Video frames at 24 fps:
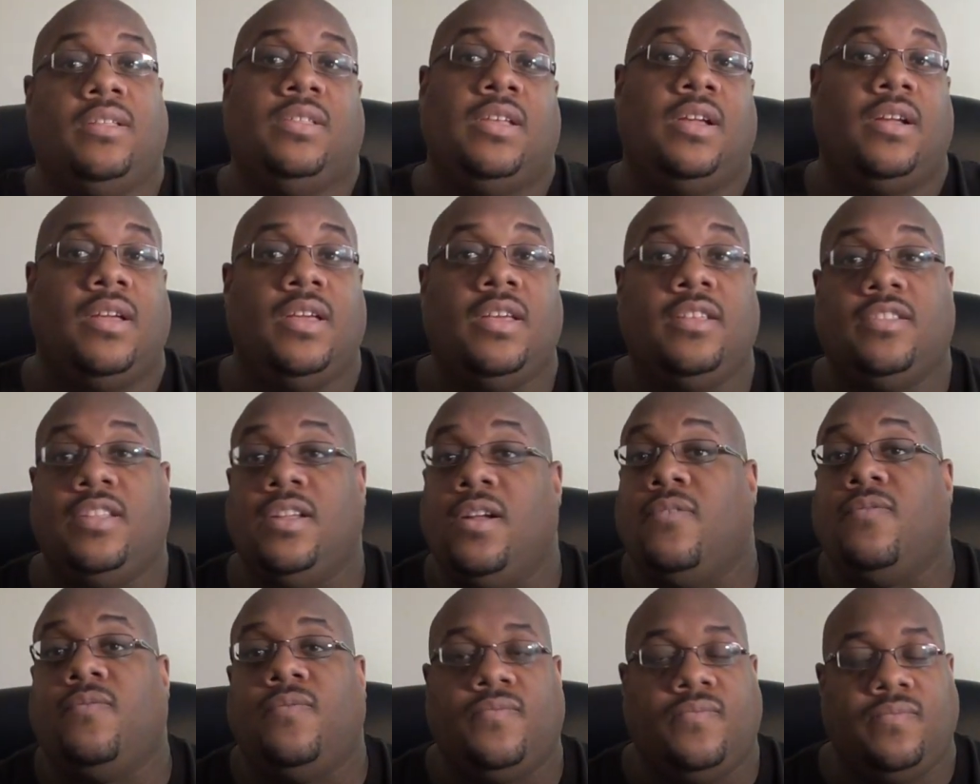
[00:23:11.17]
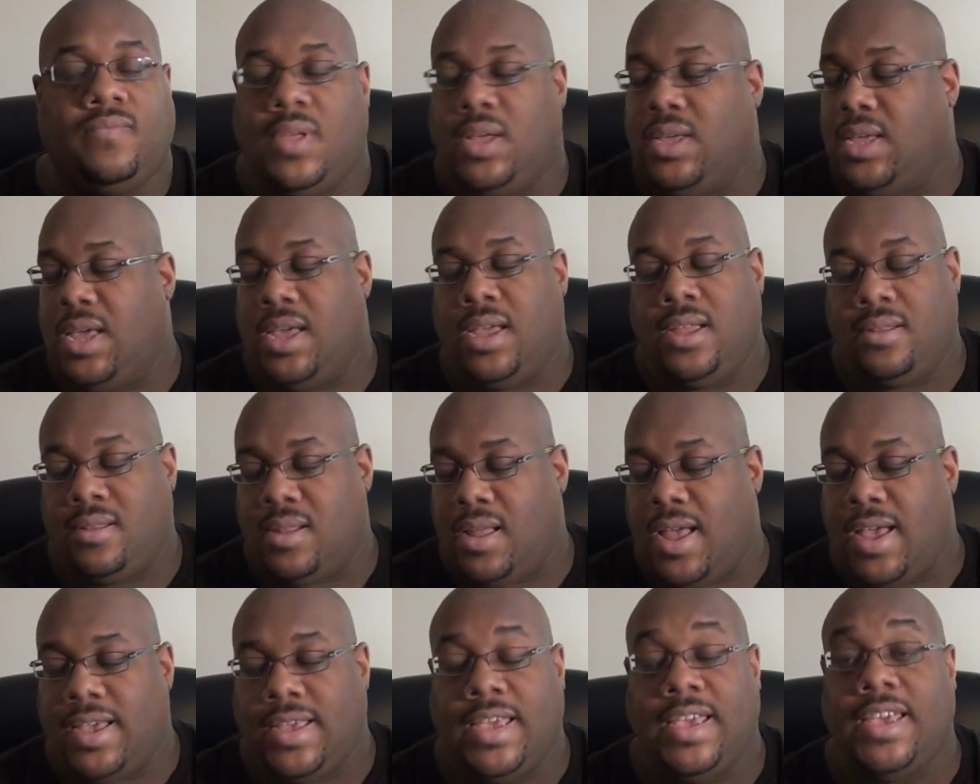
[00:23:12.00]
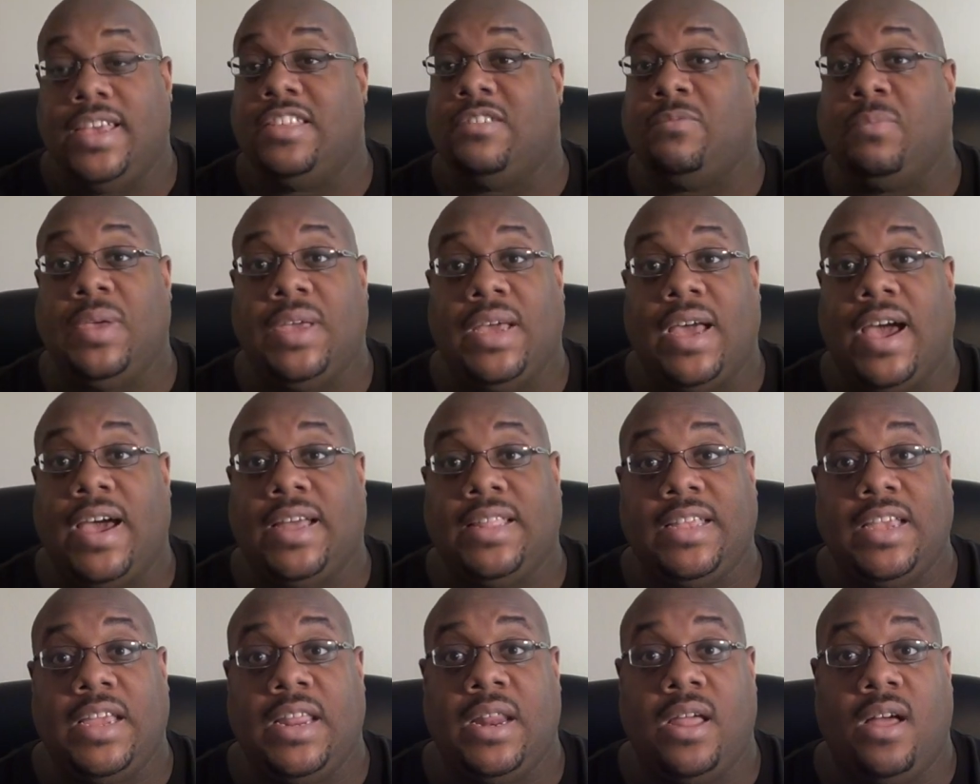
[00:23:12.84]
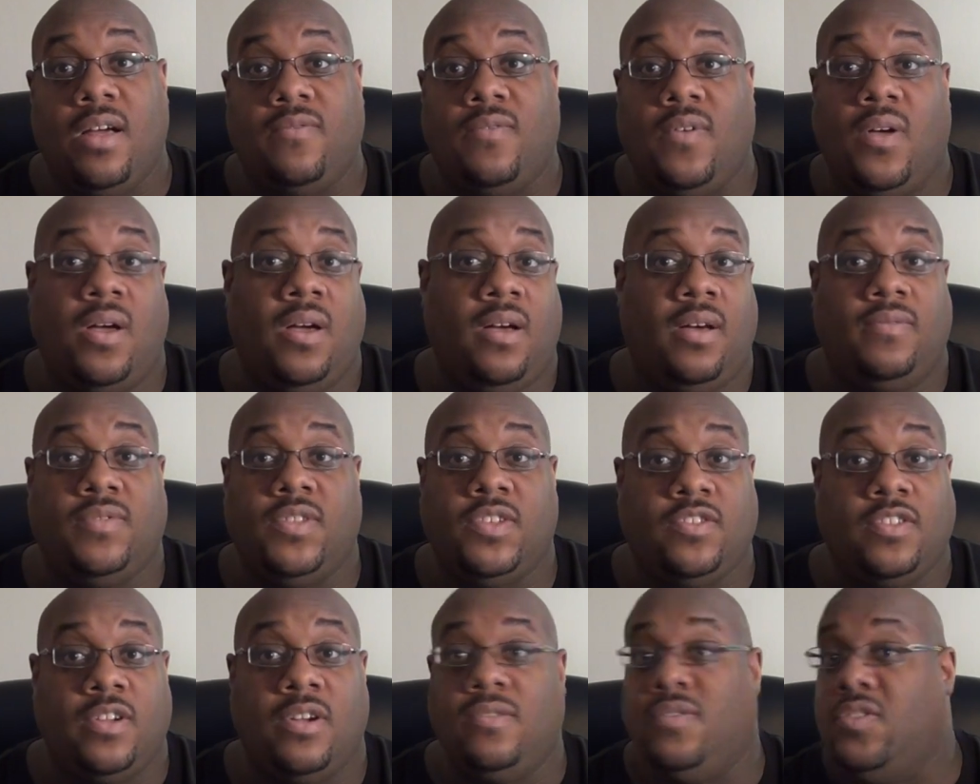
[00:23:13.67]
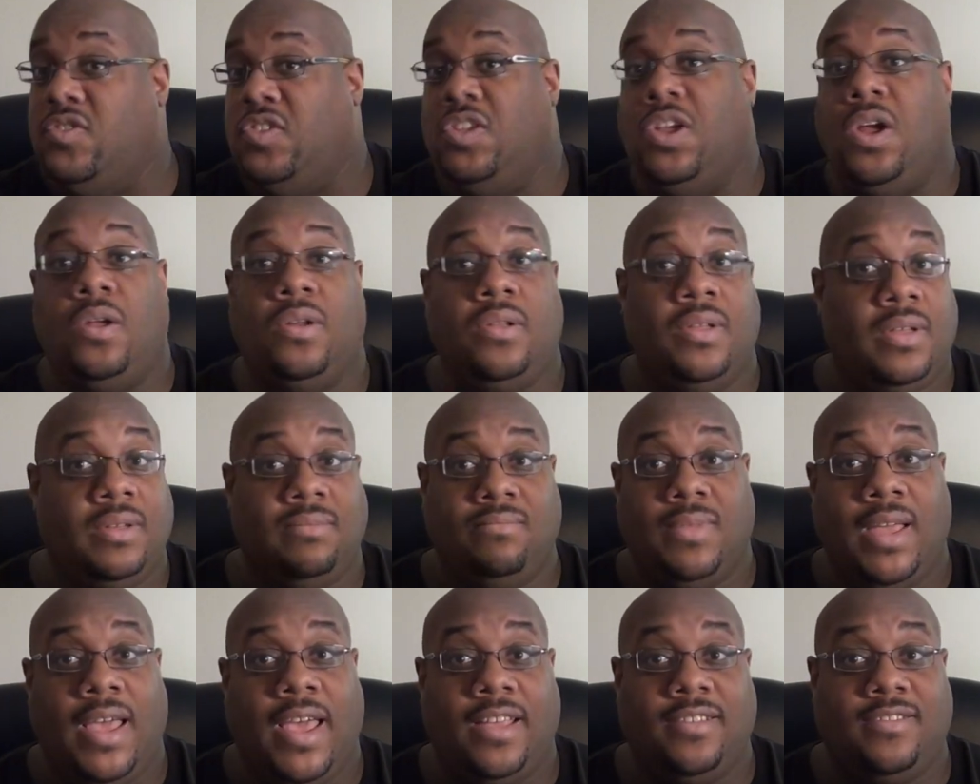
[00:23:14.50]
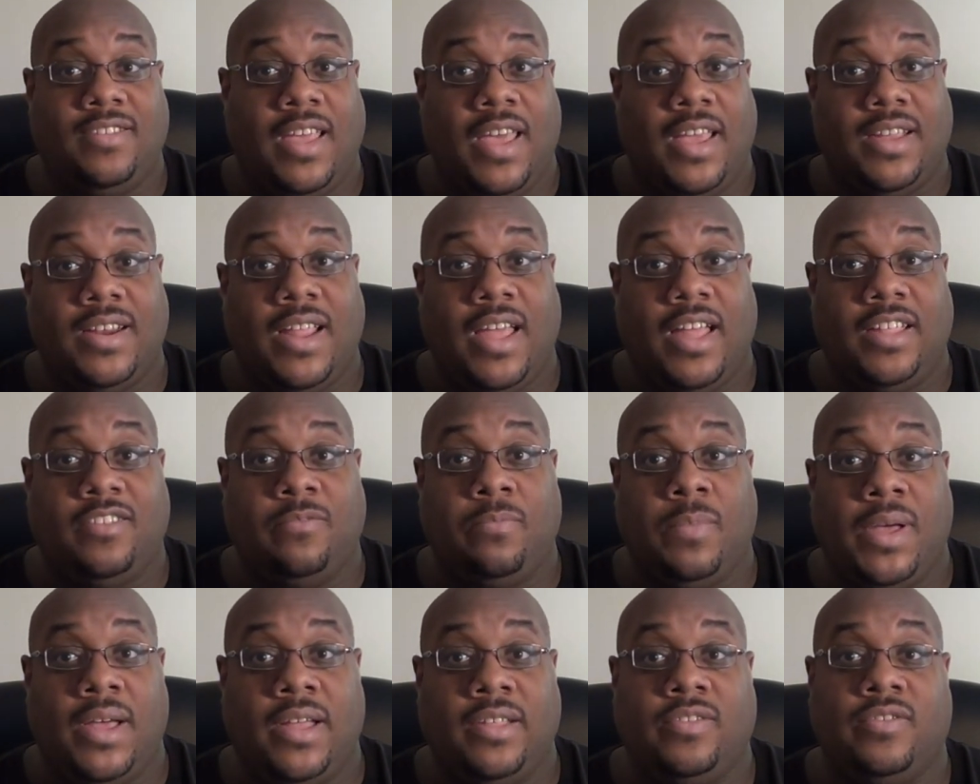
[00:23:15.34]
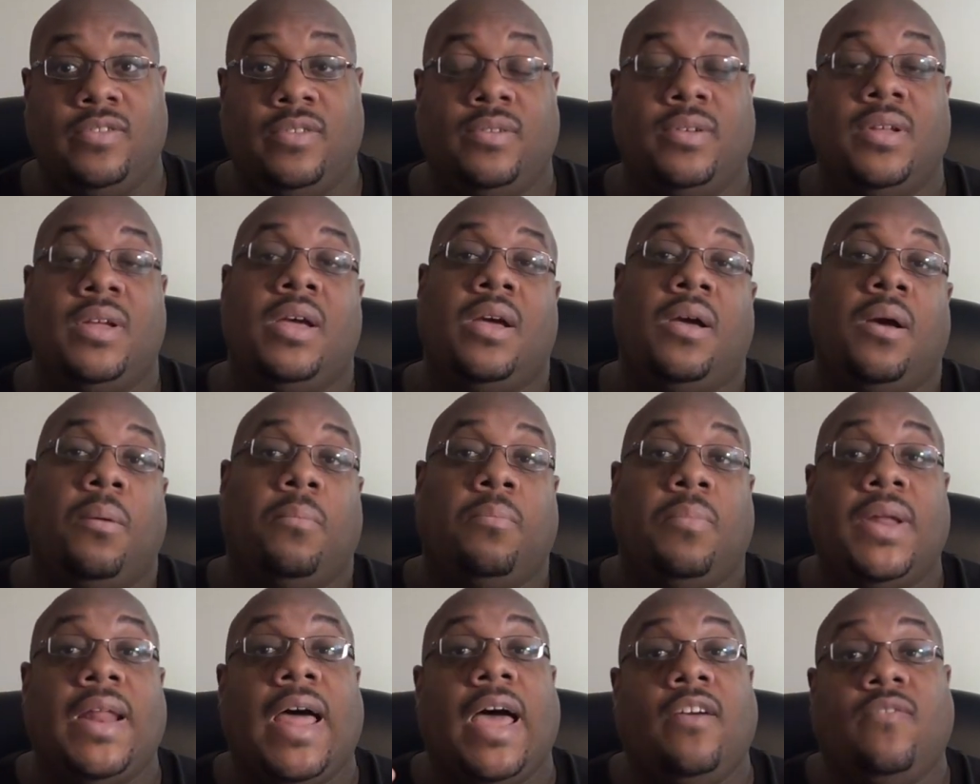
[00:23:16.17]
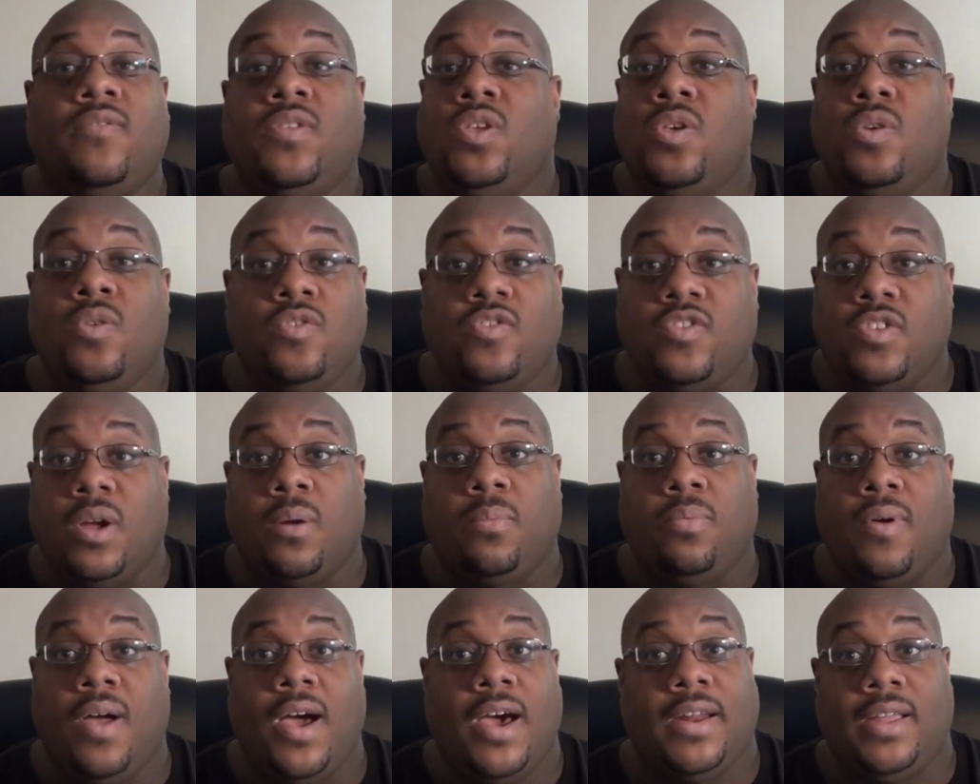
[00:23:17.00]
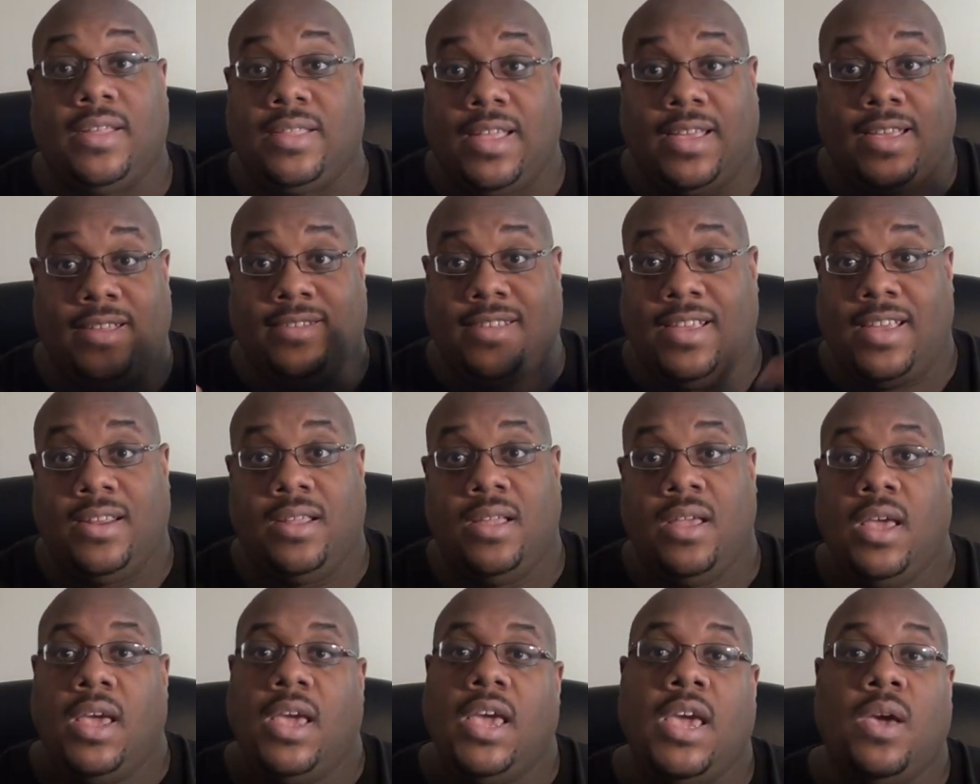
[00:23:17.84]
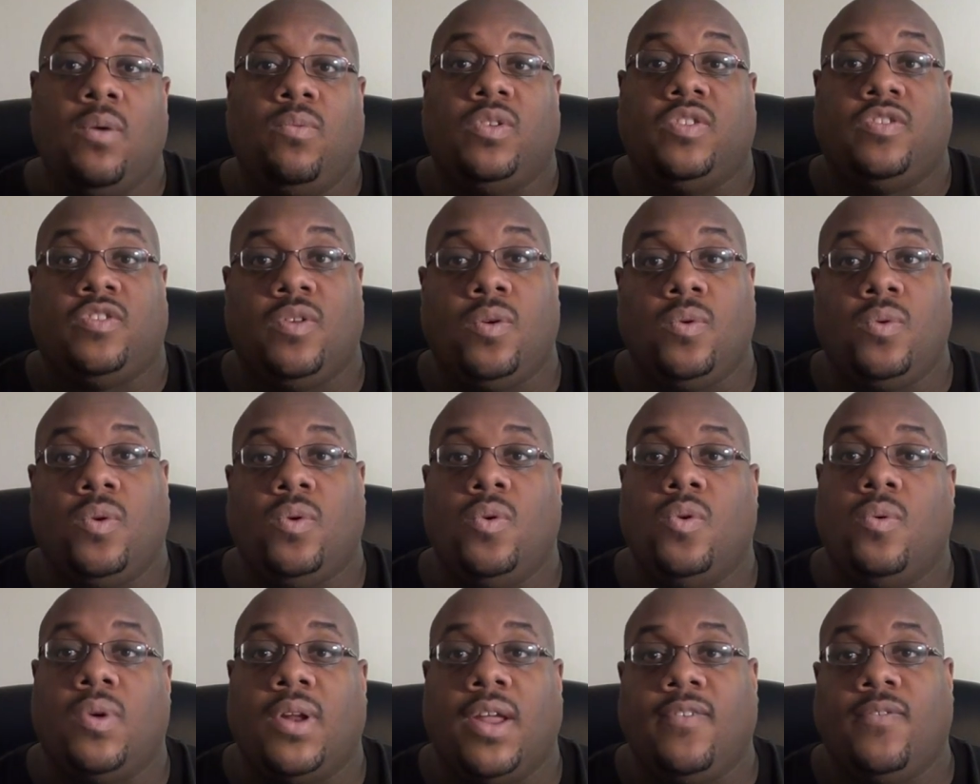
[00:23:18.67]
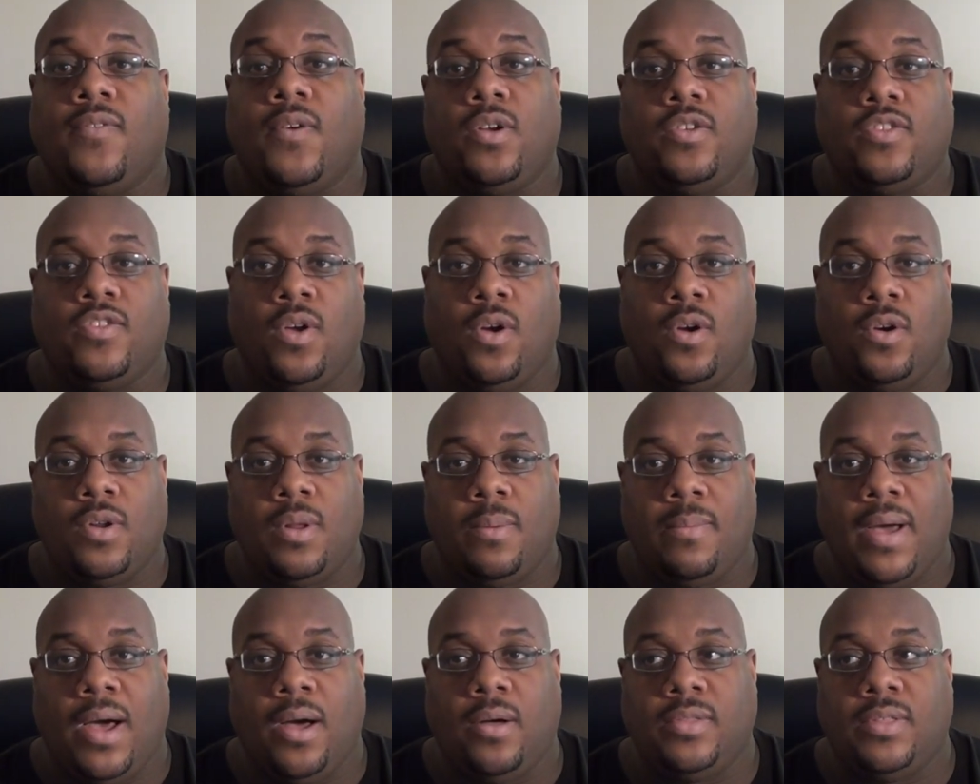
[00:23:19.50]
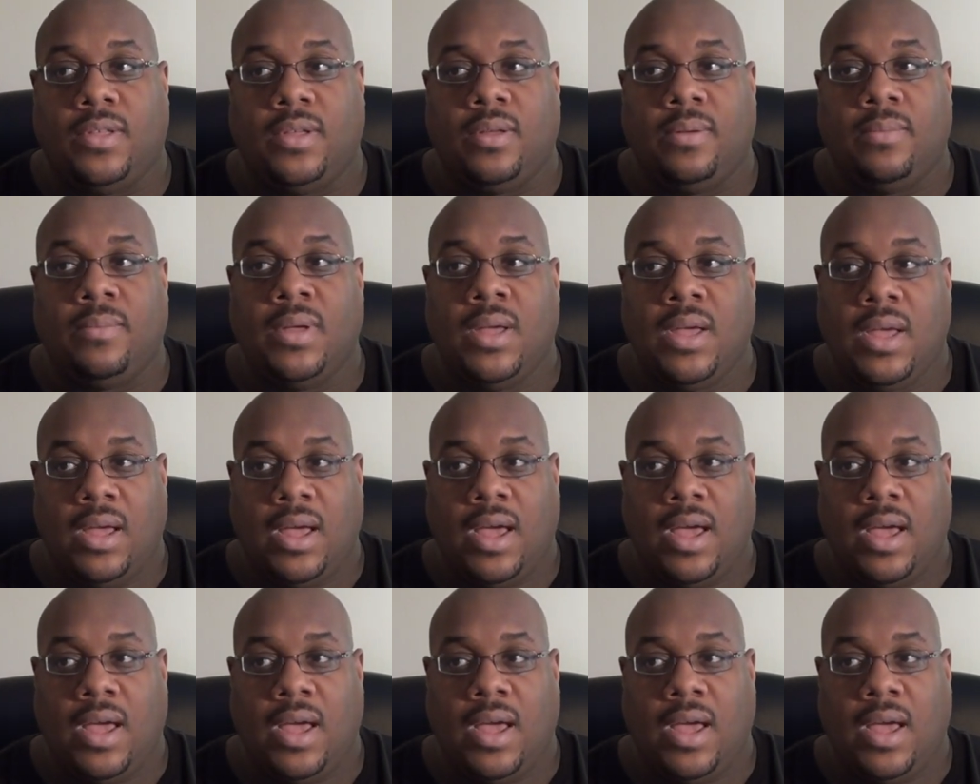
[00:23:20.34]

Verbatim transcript: They're, they're, again, I can't speak highly enough of the service. They're hashtag not sponsored, but I've used their product. Like I said, it was so cool. When I first heard about them,